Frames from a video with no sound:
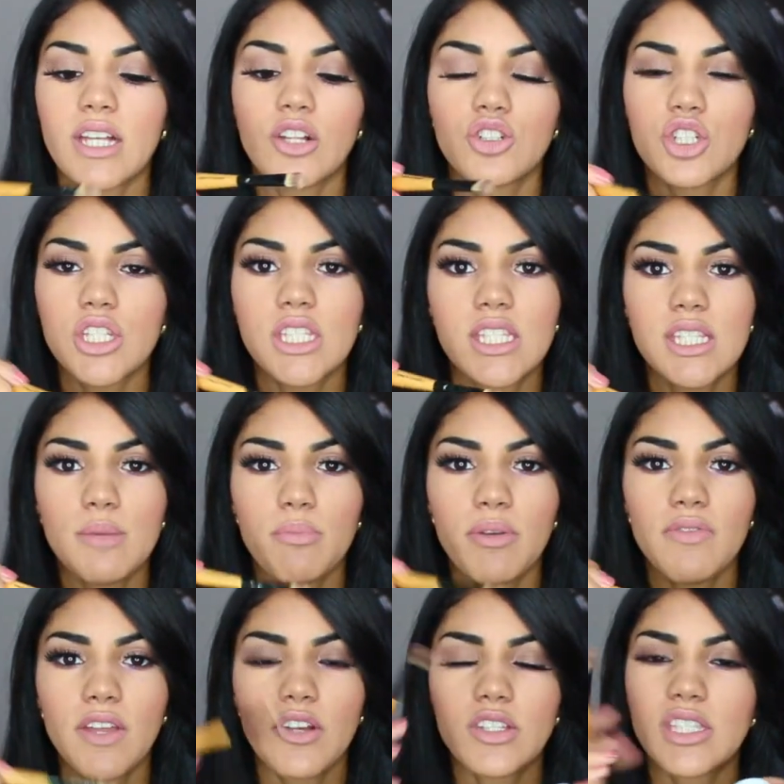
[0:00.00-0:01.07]
I'll just dip
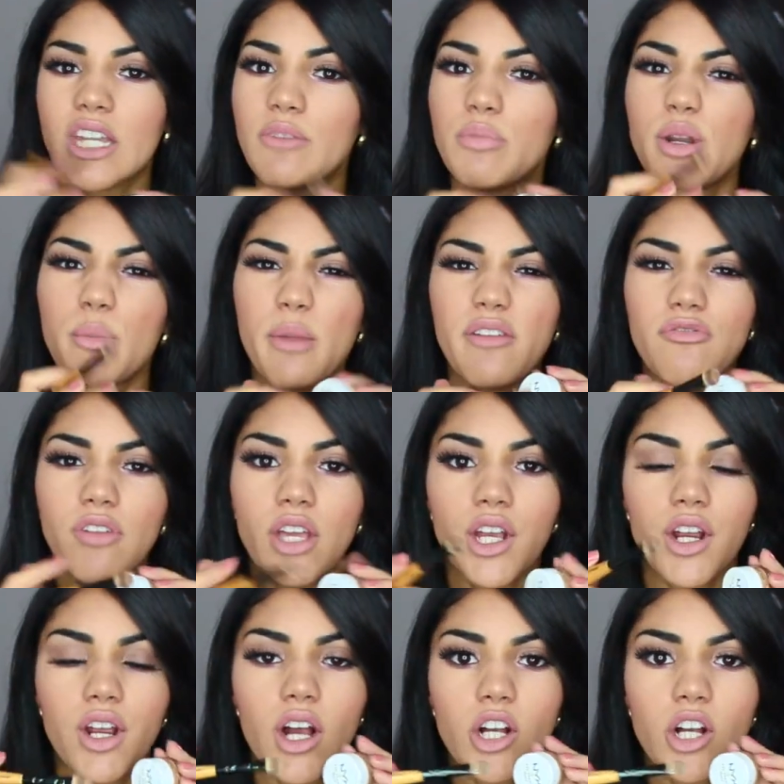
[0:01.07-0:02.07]
in there instead of putting my finger.